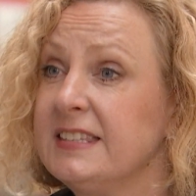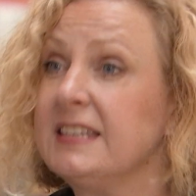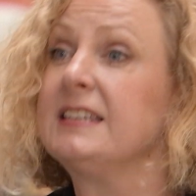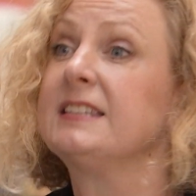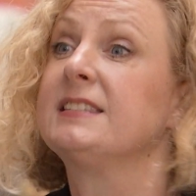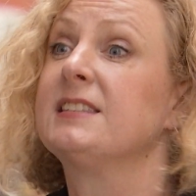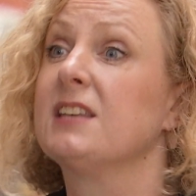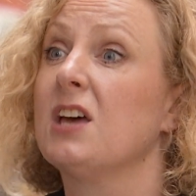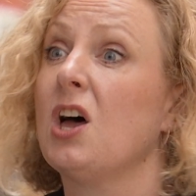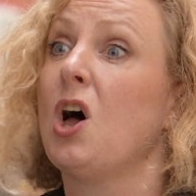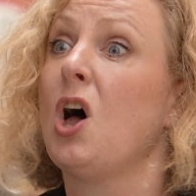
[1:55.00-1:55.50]

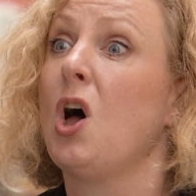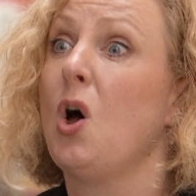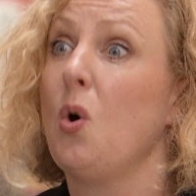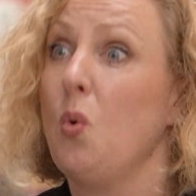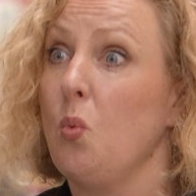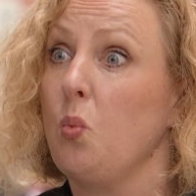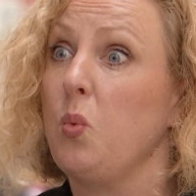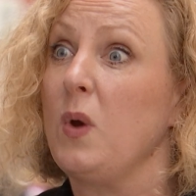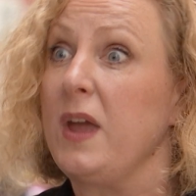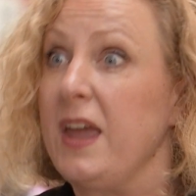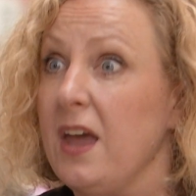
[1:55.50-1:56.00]
is,
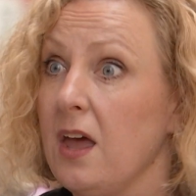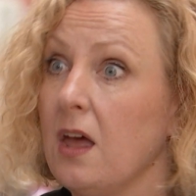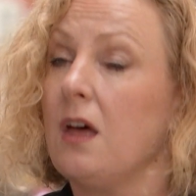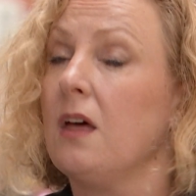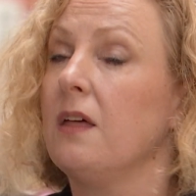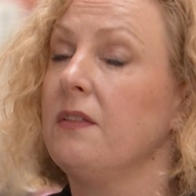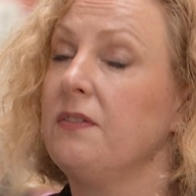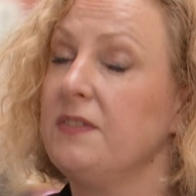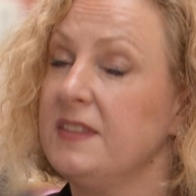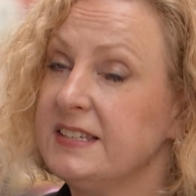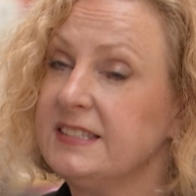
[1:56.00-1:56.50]
we are,
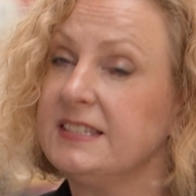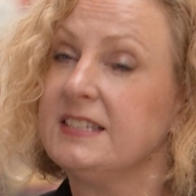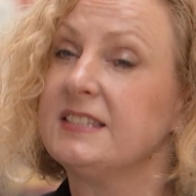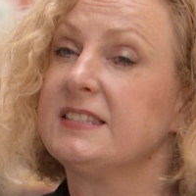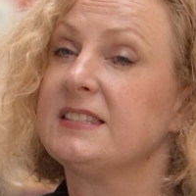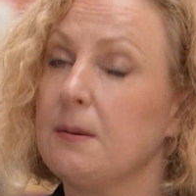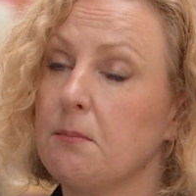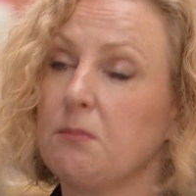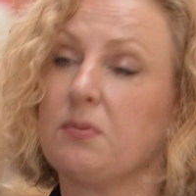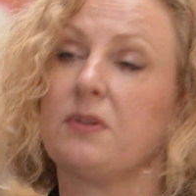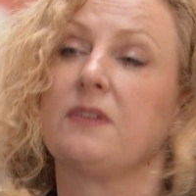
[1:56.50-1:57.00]
this is
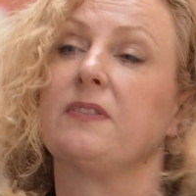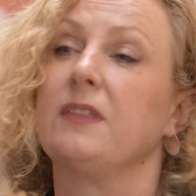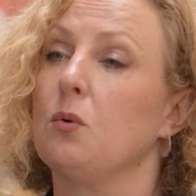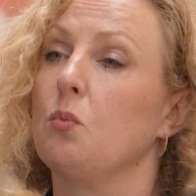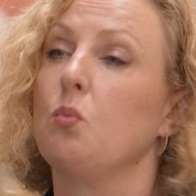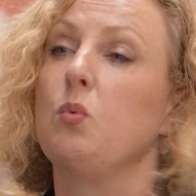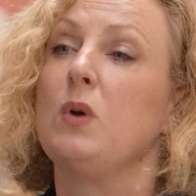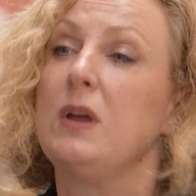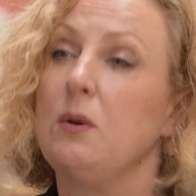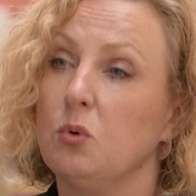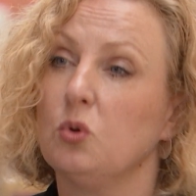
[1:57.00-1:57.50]
something that
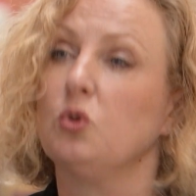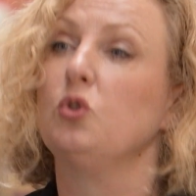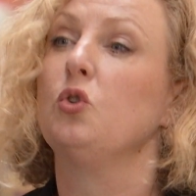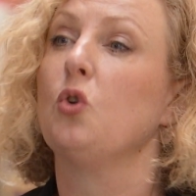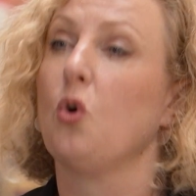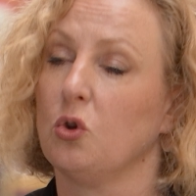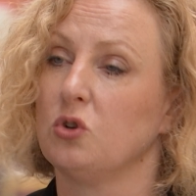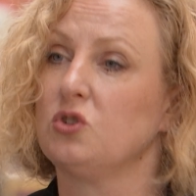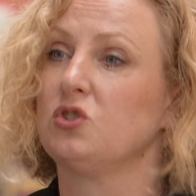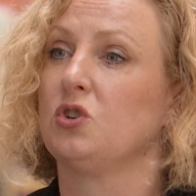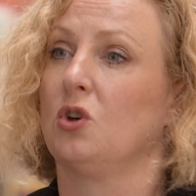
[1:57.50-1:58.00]
we will
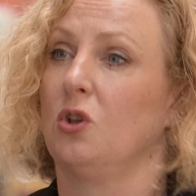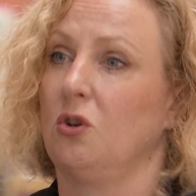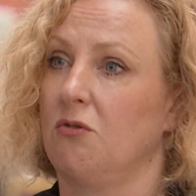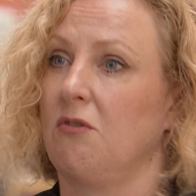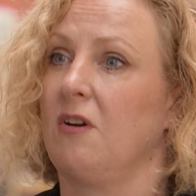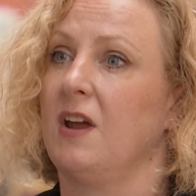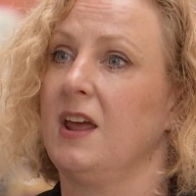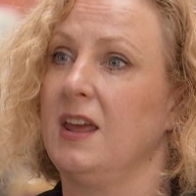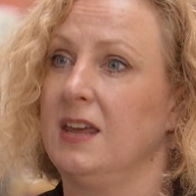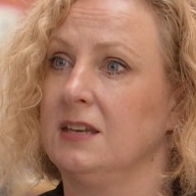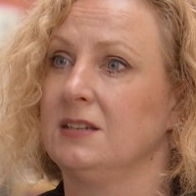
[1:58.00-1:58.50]
not
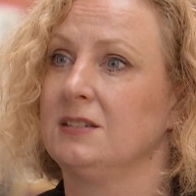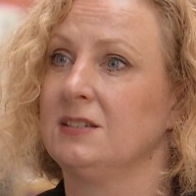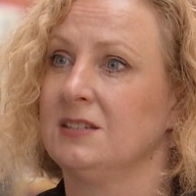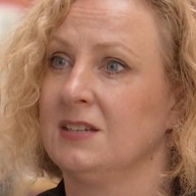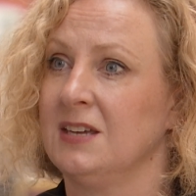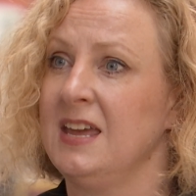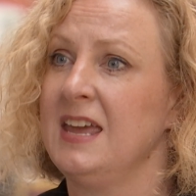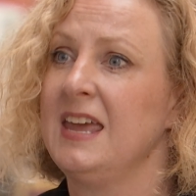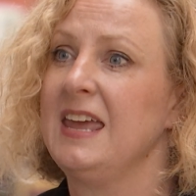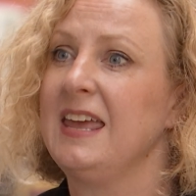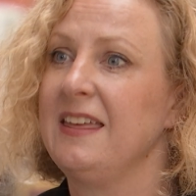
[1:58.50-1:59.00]
tolerate
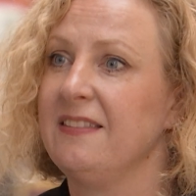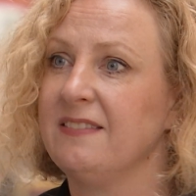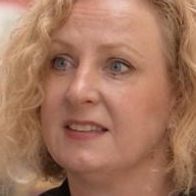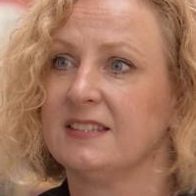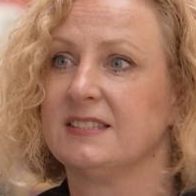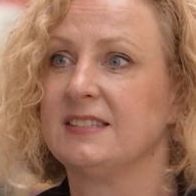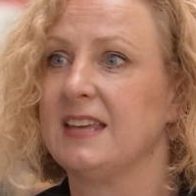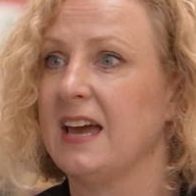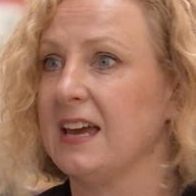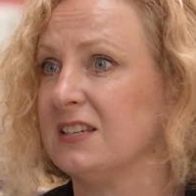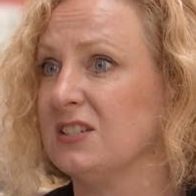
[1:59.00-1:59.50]
in the
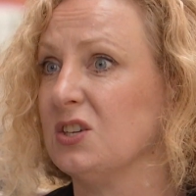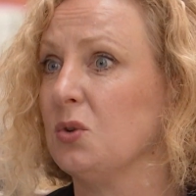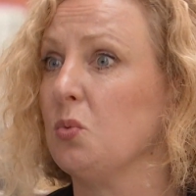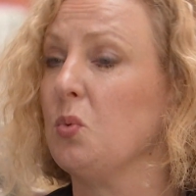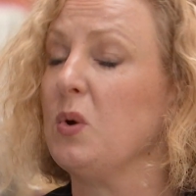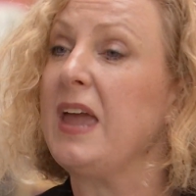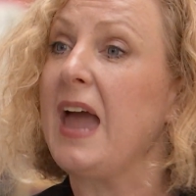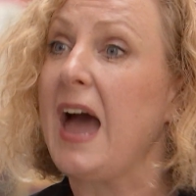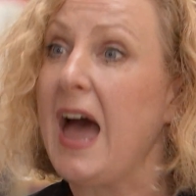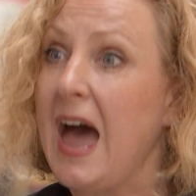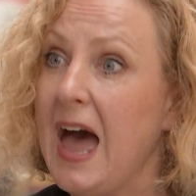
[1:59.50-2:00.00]
sector.
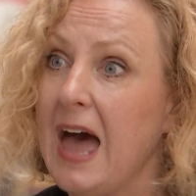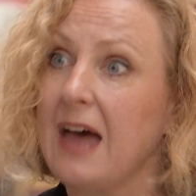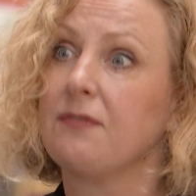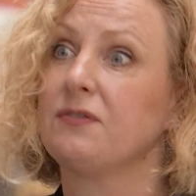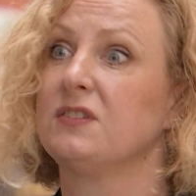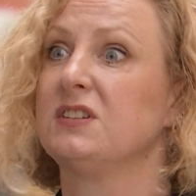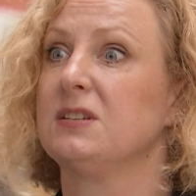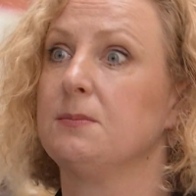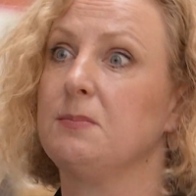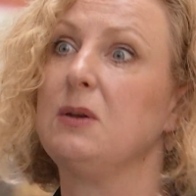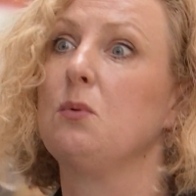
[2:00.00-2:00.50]
We
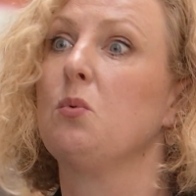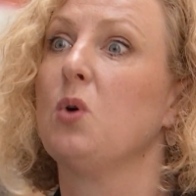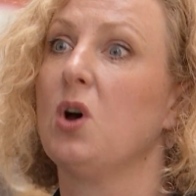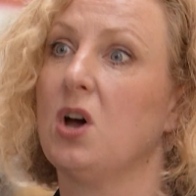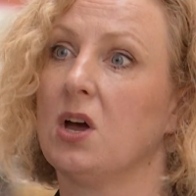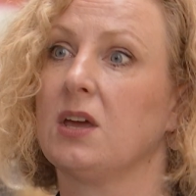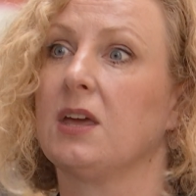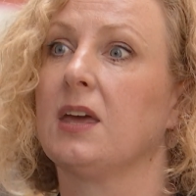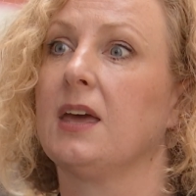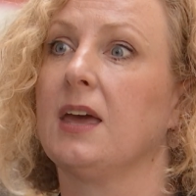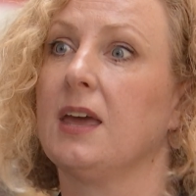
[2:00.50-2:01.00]
have to be
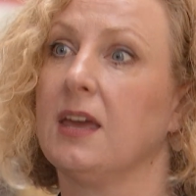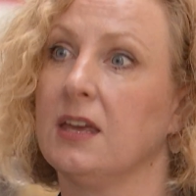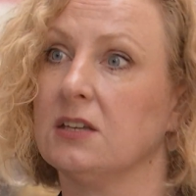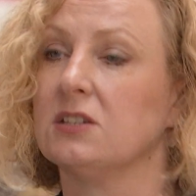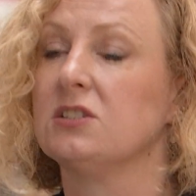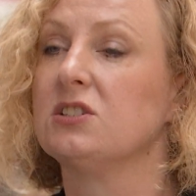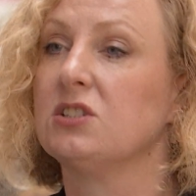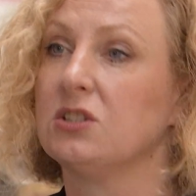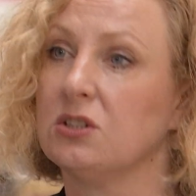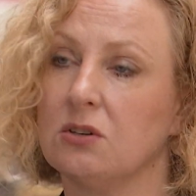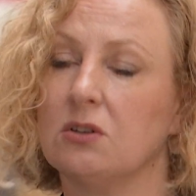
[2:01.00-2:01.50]
working
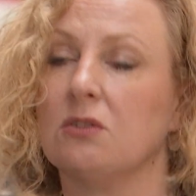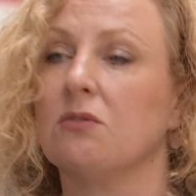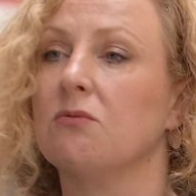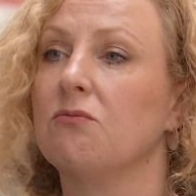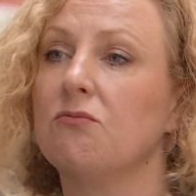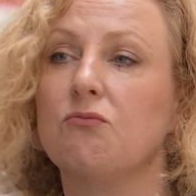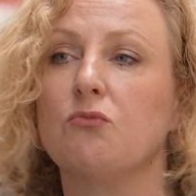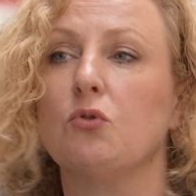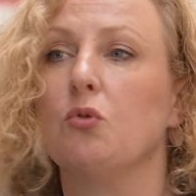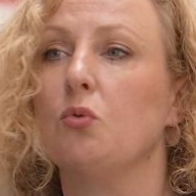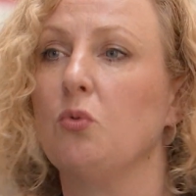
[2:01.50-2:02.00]
to
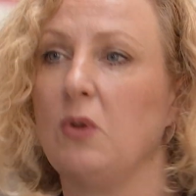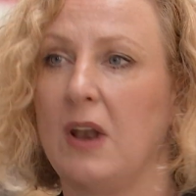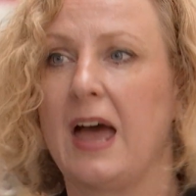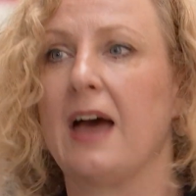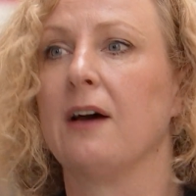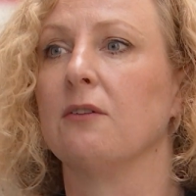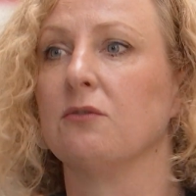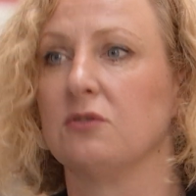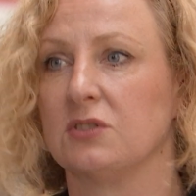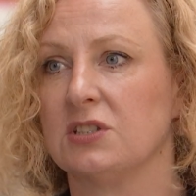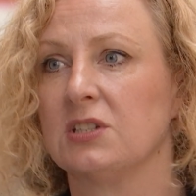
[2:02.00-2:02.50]
rule
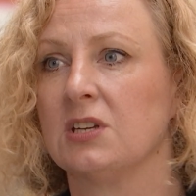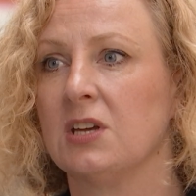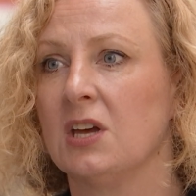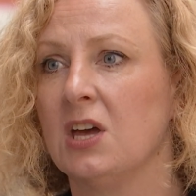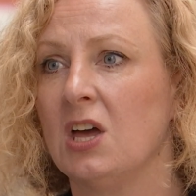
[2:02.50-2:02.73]
out